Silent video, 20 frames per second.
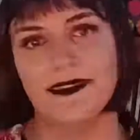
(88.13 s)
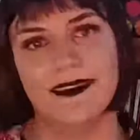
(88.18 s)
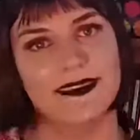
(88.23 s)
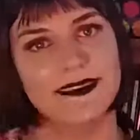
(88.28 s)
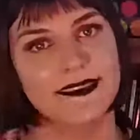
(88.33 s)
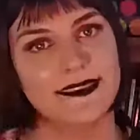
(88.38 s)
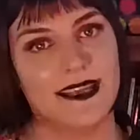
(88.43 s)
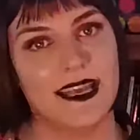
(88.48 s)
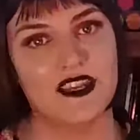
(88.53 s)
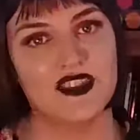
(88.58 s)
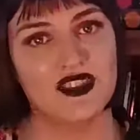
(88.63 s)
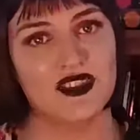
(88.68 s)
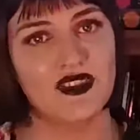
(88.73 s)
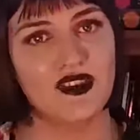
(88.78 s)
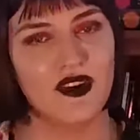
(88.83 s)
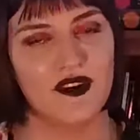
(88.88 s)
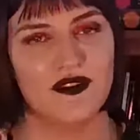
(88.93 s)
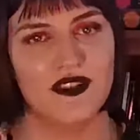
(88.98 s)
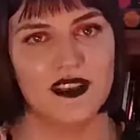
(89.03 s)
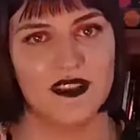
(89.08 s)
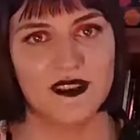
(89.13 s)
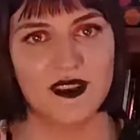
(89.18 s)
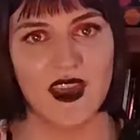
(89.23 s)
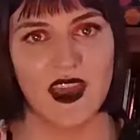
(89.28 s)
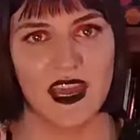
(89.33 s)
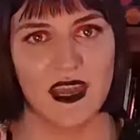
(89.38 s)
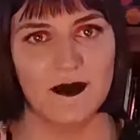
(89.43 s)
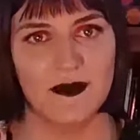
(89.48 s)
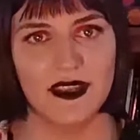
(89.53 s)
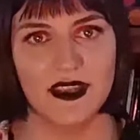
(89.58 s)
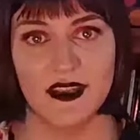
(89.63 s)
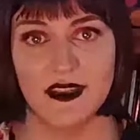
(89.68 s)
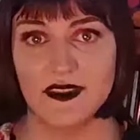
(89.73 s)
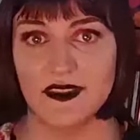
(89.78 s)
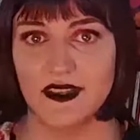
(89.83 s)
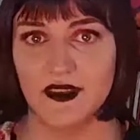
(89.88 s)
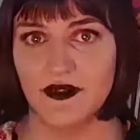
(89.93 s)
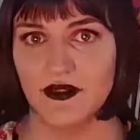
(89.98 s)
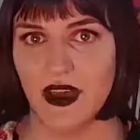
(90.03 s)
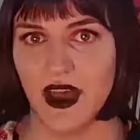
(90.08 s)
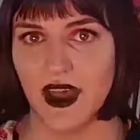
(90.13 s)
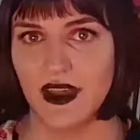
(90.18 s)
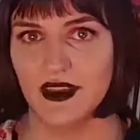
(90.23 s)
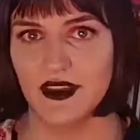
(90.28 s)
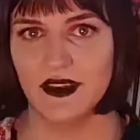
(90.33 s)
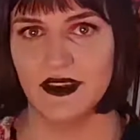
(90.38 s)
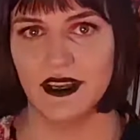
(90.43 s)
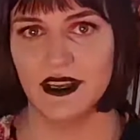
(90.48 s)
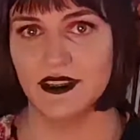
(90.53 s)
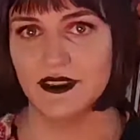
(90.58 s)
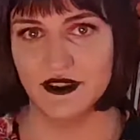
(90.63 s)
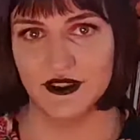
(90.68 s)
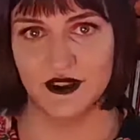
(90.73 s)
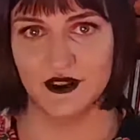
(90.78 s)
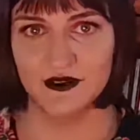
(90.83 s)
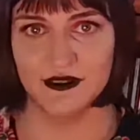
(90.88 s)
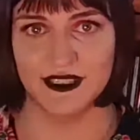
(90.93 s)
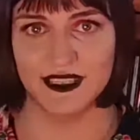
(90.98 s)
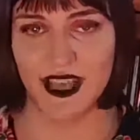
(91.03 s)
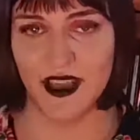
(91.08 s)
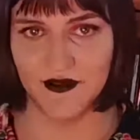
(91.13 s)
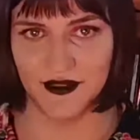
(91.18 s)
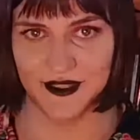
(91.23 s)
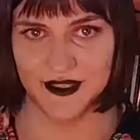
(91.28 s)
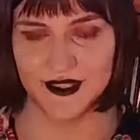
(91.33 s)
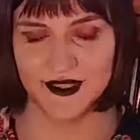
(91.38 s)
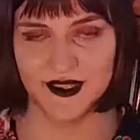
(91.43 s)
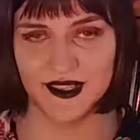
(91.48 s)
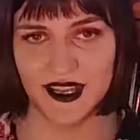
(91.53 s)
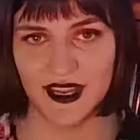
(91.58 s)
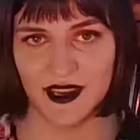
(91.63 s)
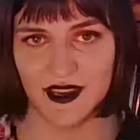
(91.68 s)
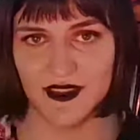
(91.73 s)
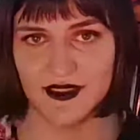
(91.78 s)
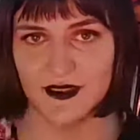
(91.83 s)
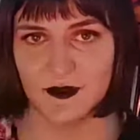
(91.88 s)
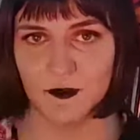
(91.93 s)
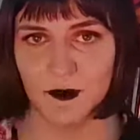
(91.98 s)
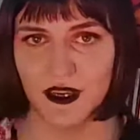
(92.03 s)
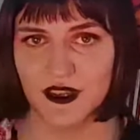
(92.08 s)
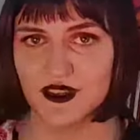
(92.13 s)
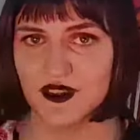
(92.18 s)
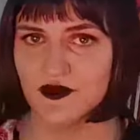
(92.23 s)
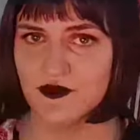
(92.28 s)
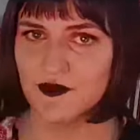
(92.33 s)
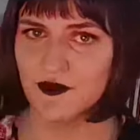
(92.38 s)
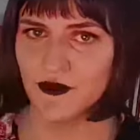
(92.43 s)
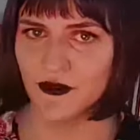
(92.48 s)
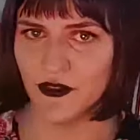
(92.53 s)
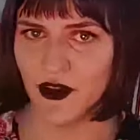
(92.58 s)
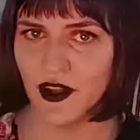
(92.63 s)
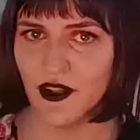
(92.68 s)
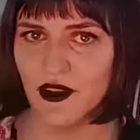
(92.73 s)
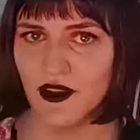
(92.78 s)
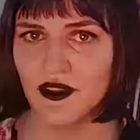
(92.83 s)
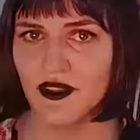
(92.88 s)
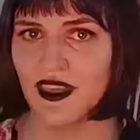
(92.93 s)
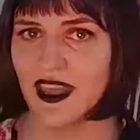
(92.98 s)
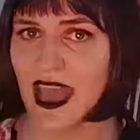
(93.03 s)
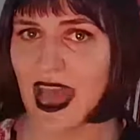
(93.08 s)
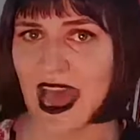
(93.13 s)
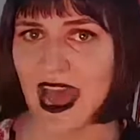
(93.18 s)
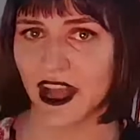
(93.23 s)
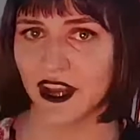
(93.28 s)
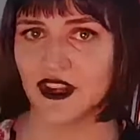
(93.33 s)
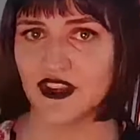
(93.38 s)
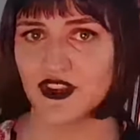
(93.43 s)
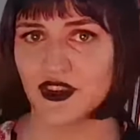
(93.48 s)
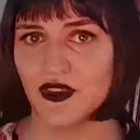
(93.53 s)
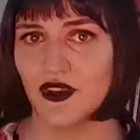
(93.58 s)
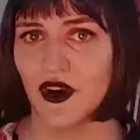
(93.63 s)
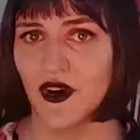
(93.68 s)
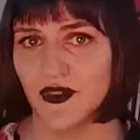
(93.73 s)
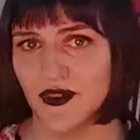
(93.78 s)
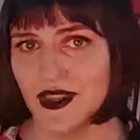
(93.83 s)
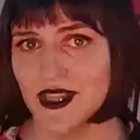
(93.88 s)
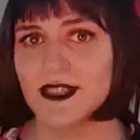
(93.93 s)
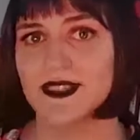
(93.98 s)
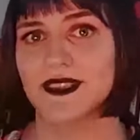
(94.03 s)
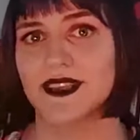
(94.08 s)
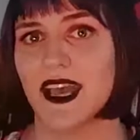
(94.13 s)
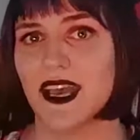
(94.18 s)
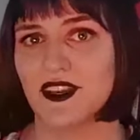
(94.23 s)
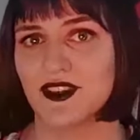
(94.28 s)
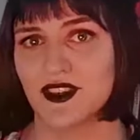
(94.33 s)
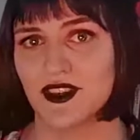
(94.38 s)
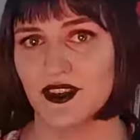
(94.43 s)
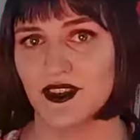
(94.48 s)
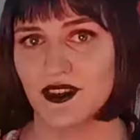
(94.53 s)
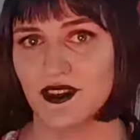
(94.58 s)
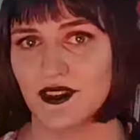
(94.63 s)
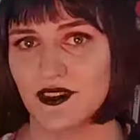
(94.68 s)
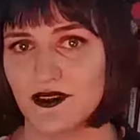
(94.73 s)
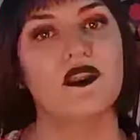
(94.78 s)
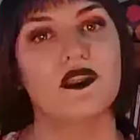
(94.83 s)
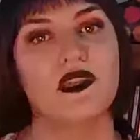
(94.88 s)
A session of this game is divided into 7 scenes, which follow the action of the session.